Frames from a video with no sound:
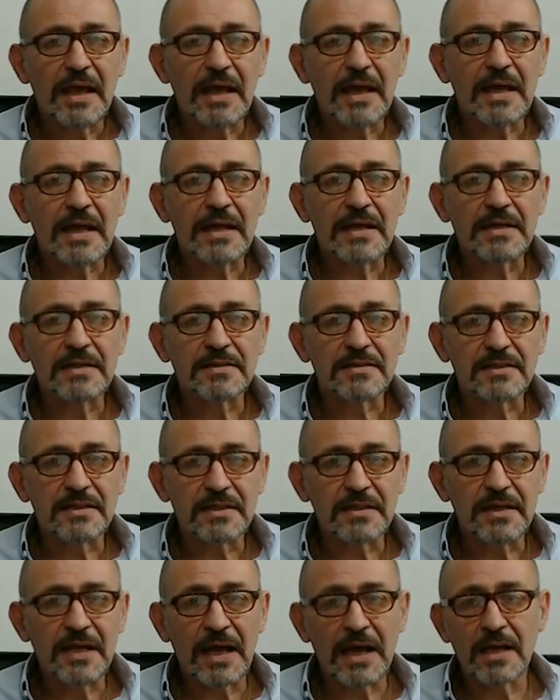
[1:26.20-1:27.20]
and
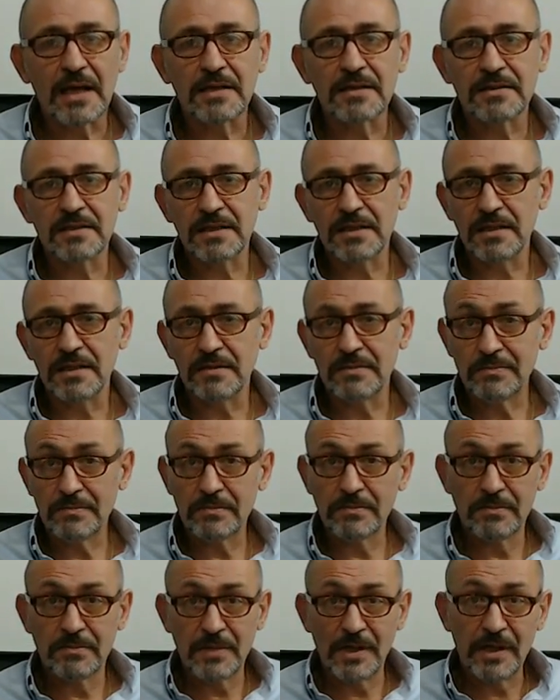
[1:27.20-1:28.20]
he had the
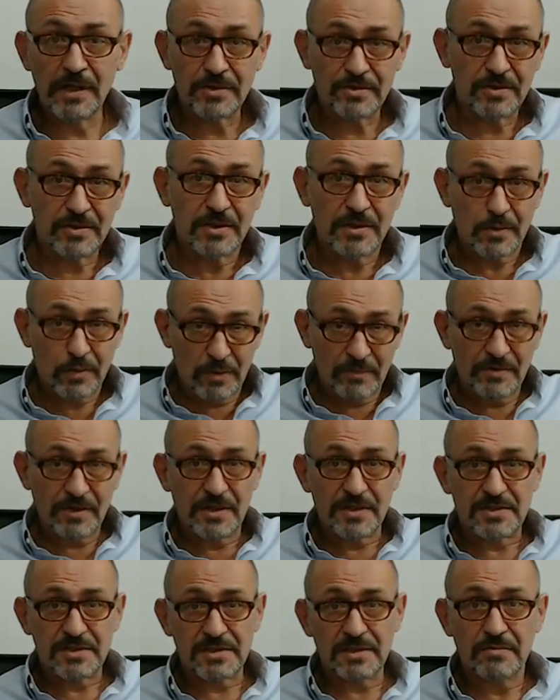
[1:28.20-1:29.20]
military
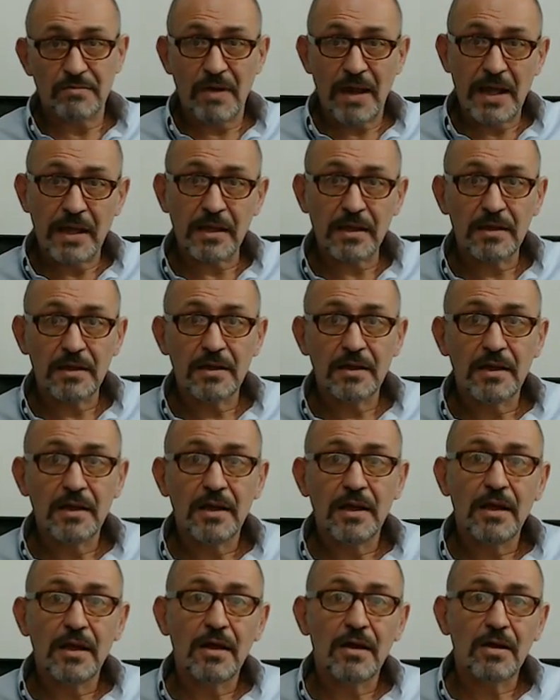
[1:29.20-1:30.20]
equivalency rank
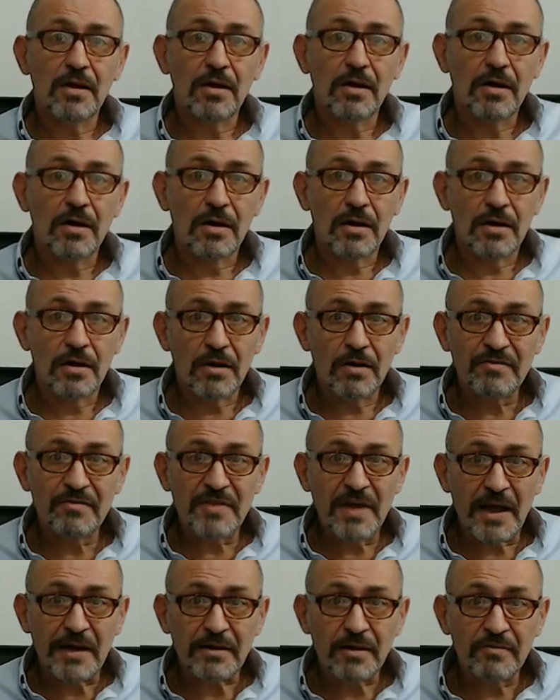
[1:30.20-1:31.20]
of
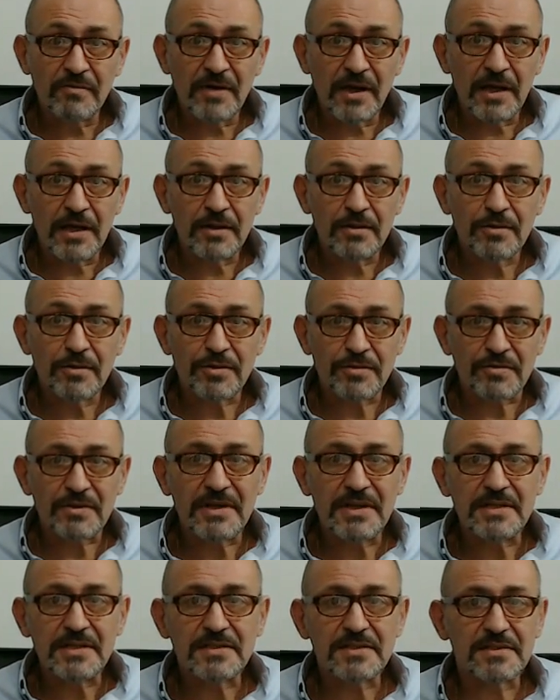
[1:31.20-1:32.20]
that of a
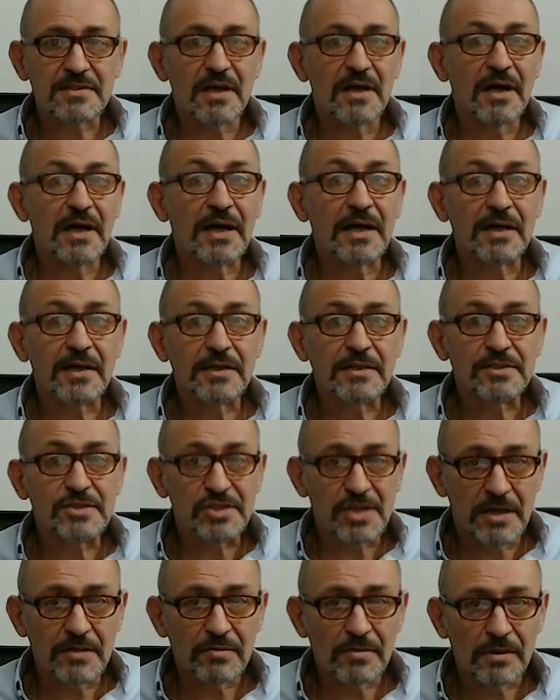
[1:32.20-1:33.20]
3-star
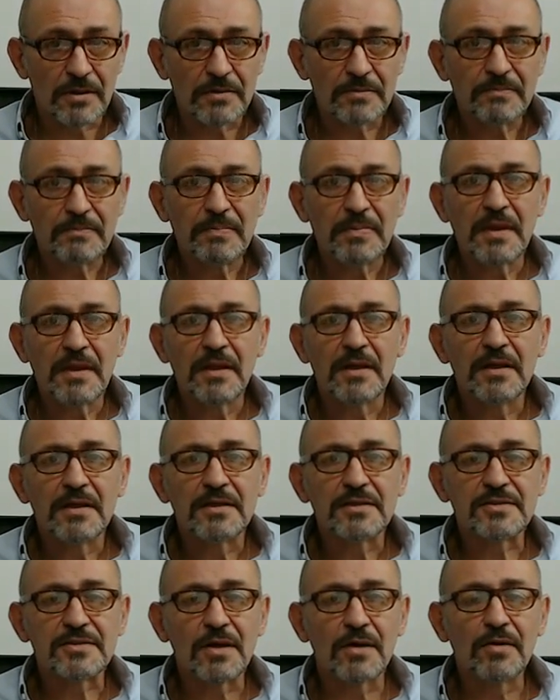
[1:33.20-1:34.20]
general.
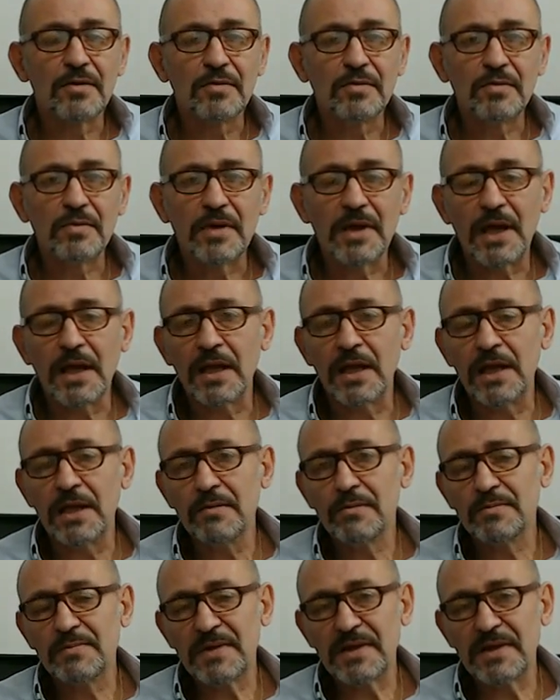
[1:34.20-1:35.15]
So he